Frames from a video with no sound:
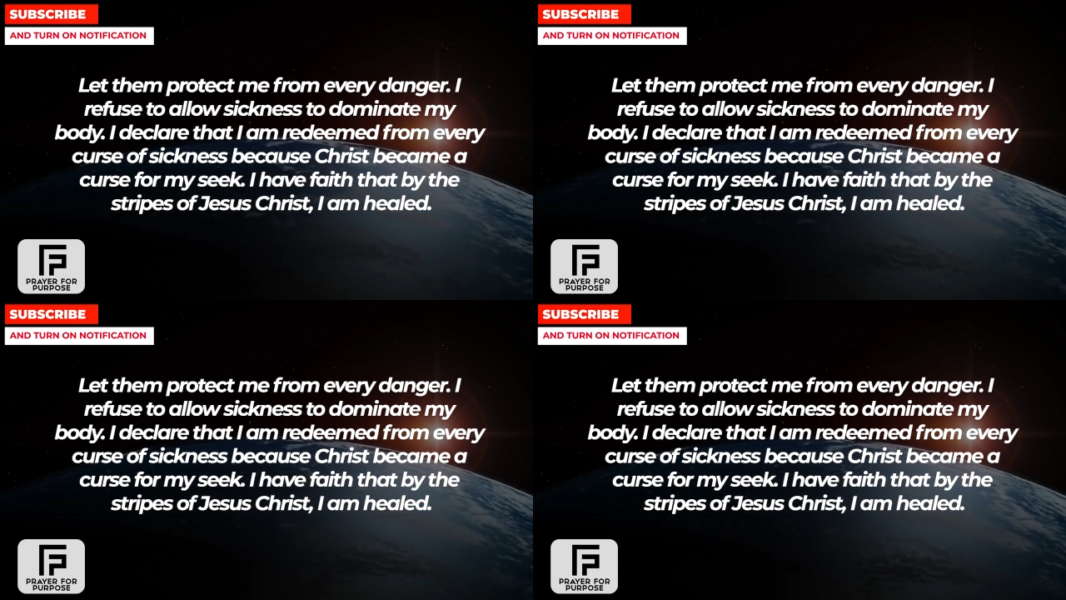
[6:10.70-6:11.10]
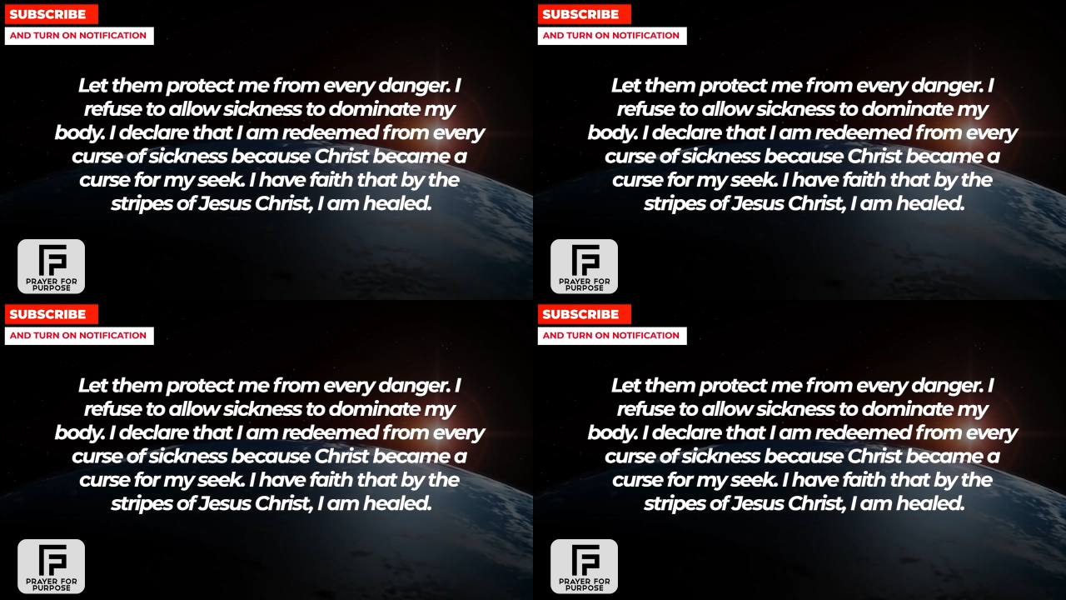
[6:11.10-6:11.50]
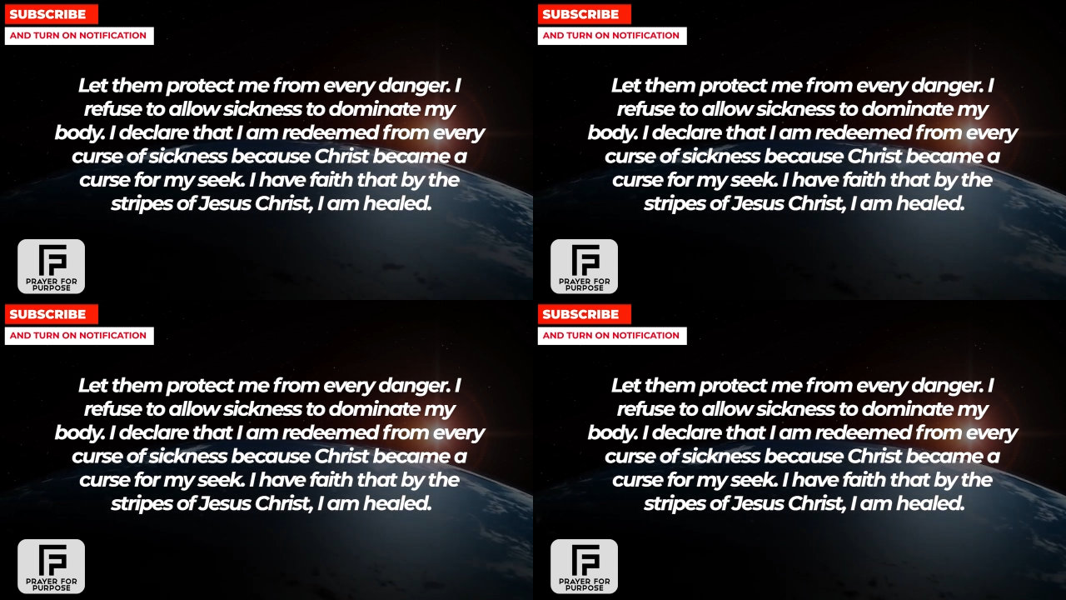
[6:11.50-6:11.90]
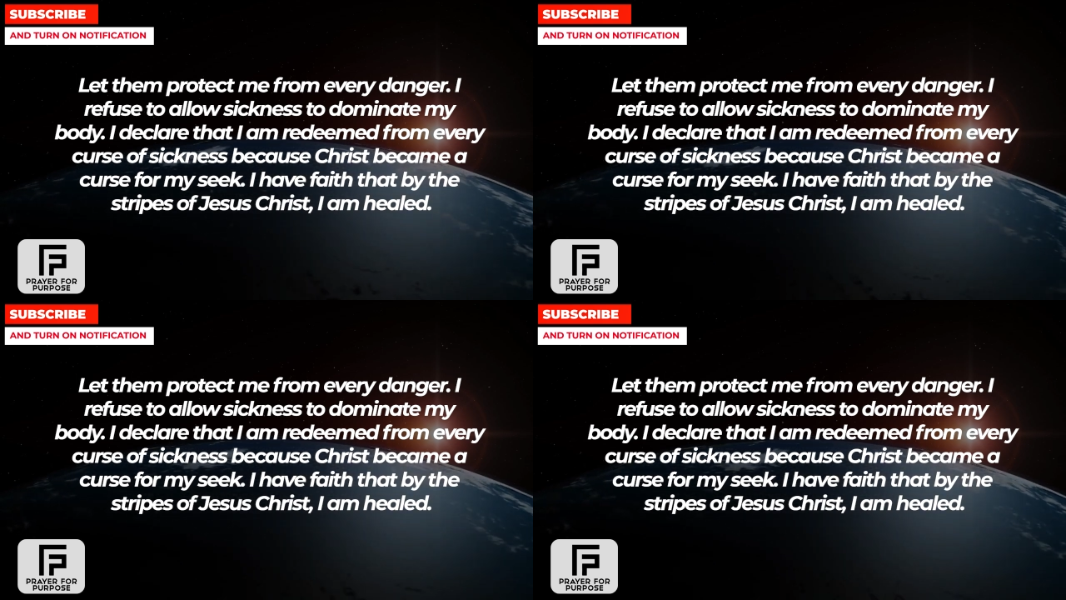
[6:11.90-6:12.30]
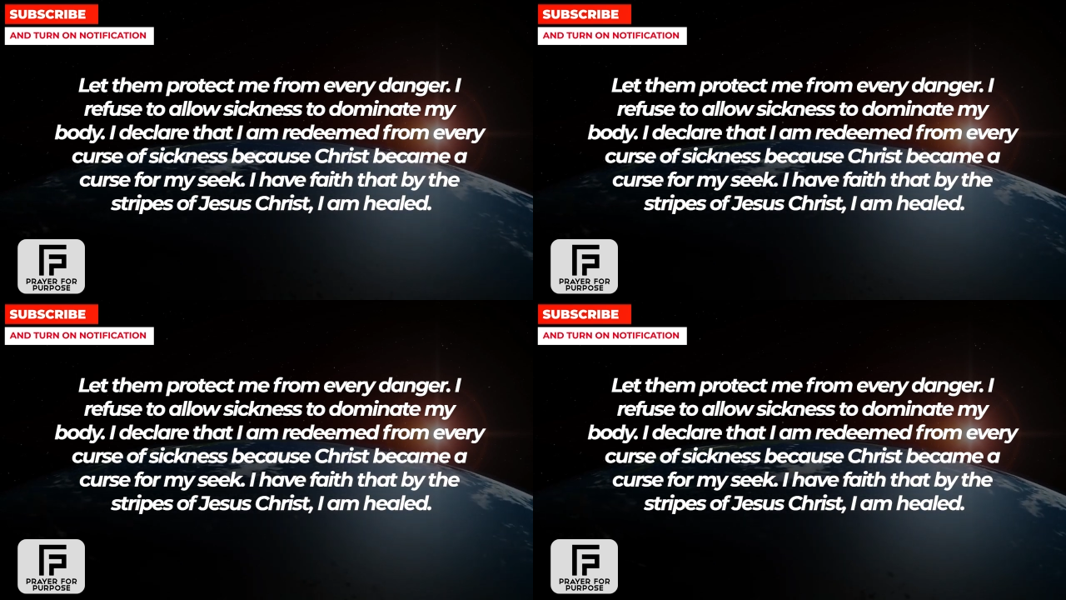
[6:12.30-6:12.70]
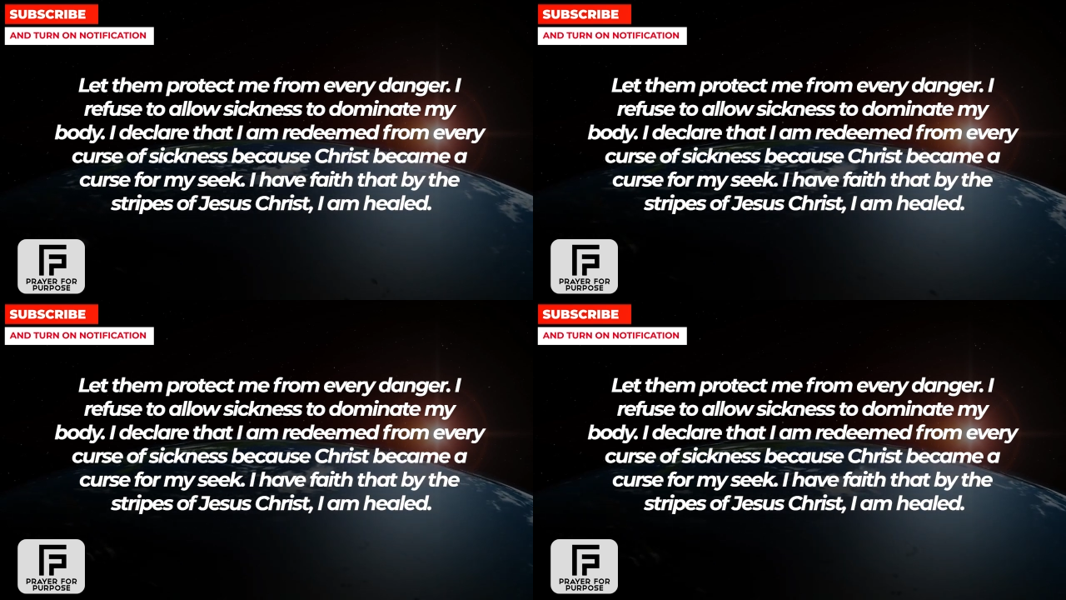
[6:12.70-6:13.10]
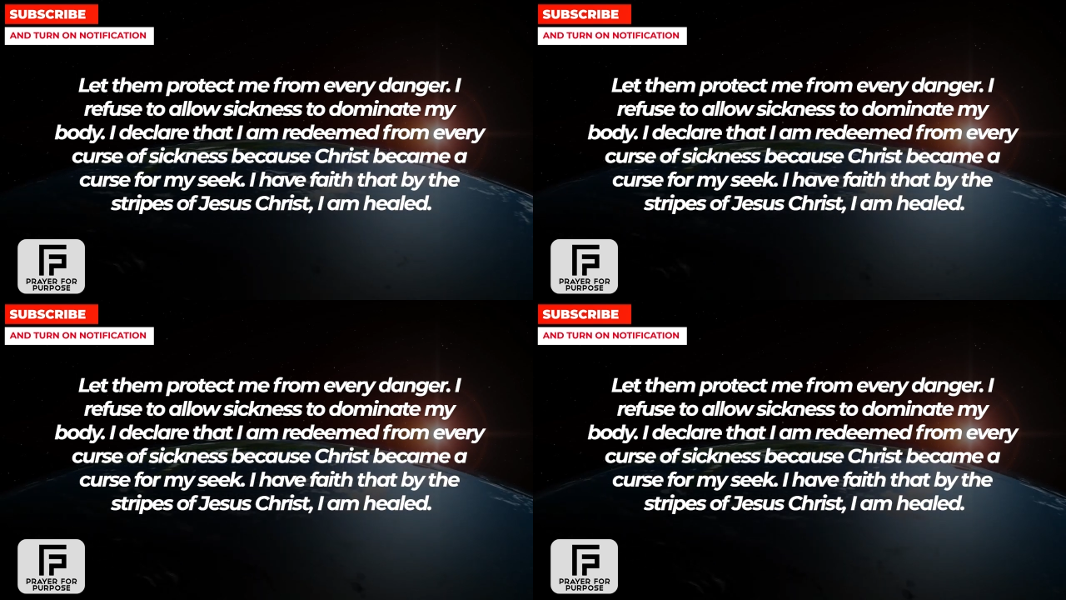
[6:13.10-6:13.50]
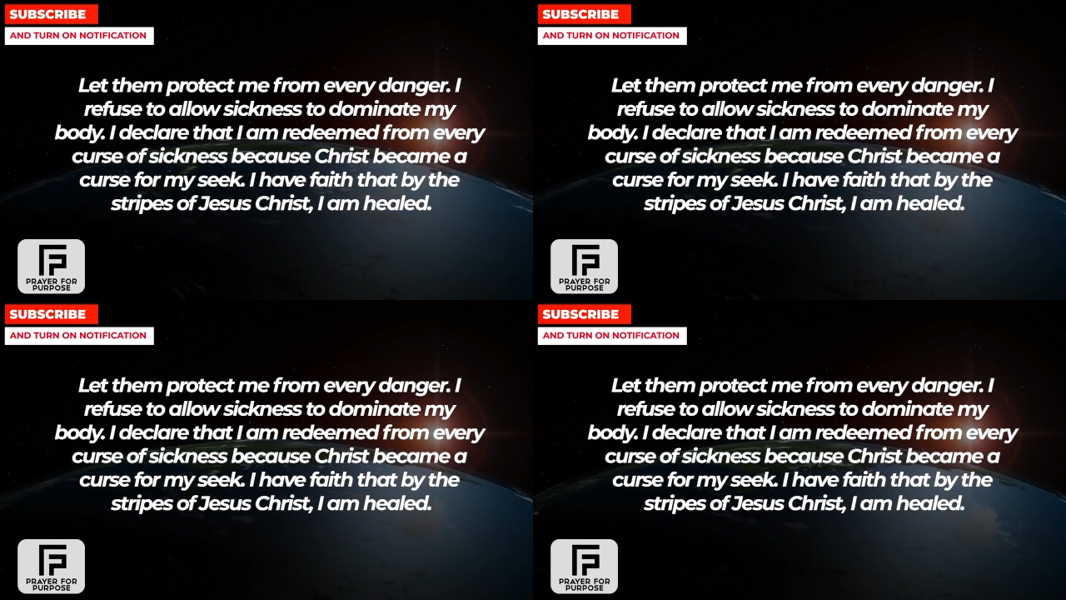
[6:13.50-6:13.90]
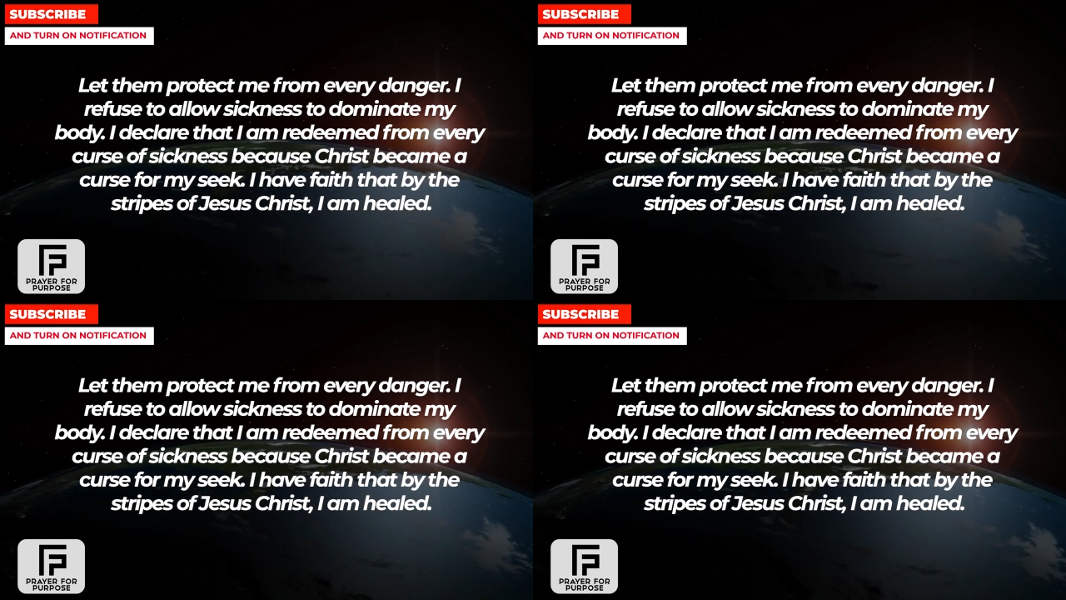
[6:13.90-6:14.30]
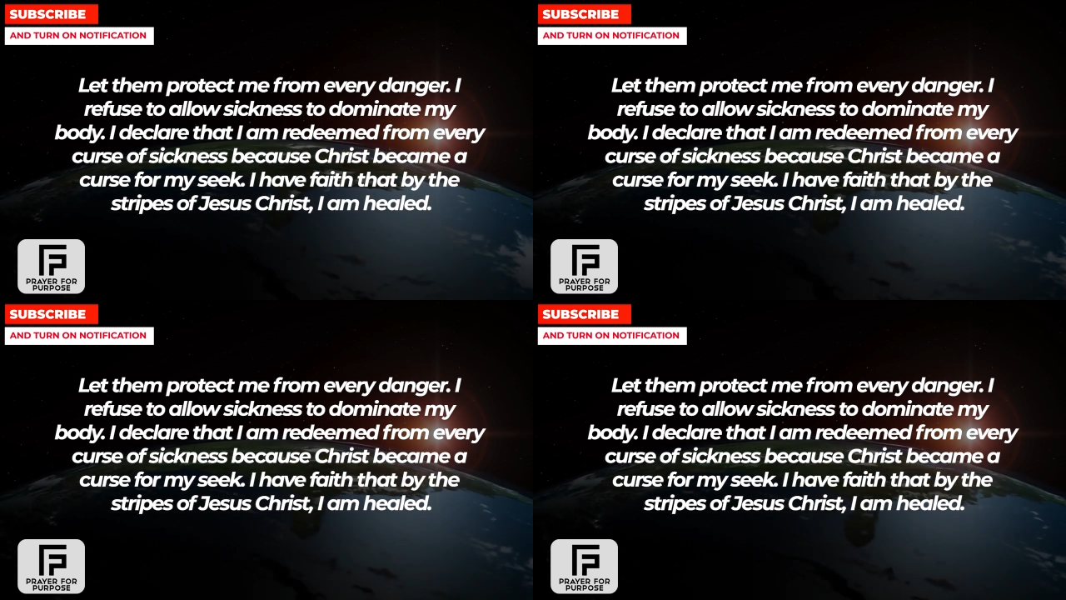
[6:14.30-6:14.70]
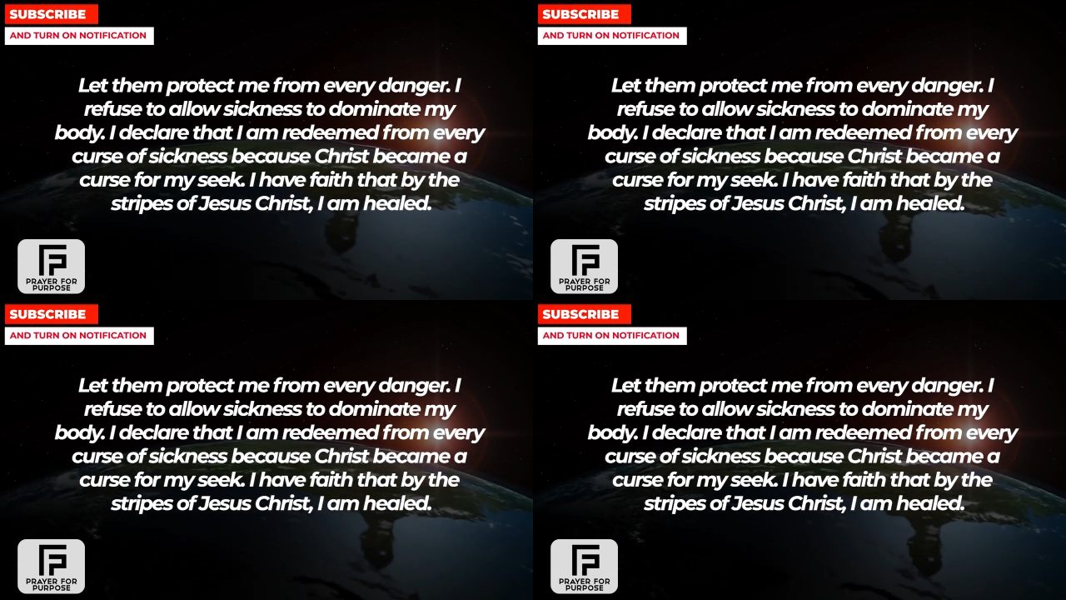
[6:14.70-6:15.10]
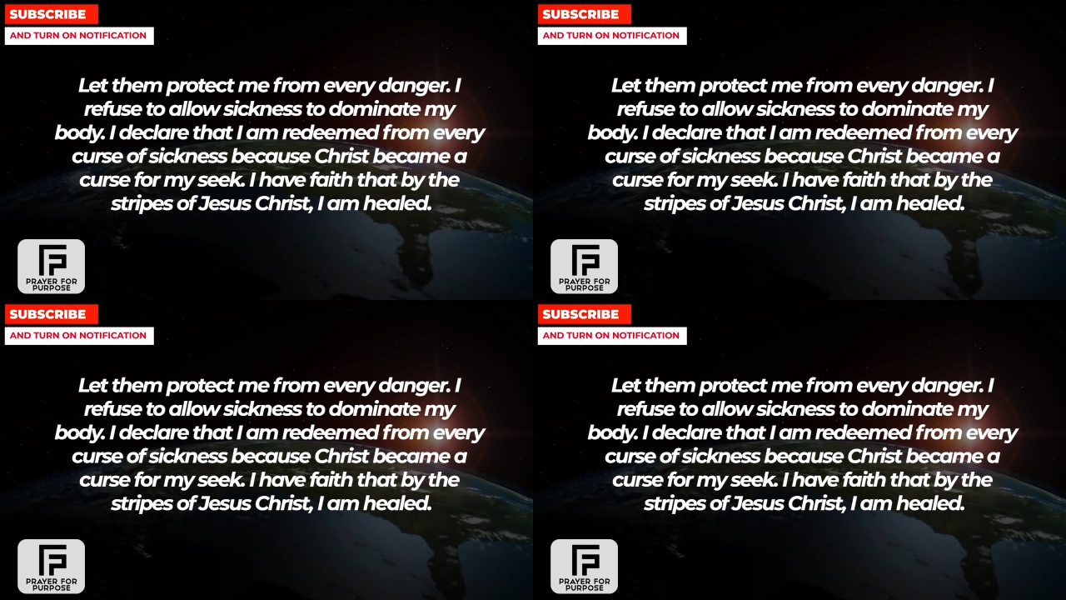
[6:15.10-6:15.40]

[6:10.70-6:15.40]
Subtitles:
(no speaker visible)